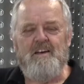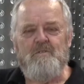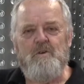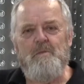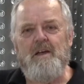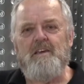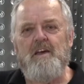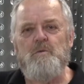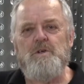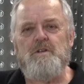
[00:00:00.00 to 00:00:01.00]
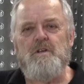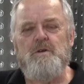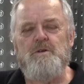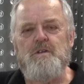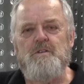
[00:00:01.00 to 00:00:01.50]
We make our whisky
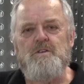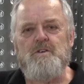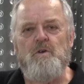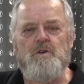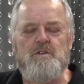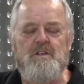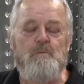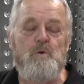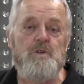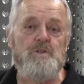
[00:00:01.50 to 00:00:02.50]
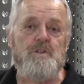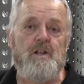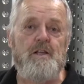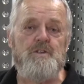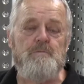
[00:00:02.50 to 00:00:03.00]
using the Scottish double
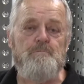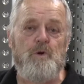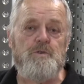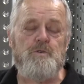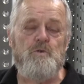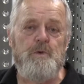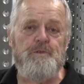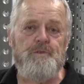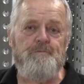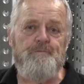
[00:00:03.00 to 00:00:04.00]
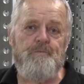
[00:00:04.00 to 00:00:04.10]
distillation pot still method.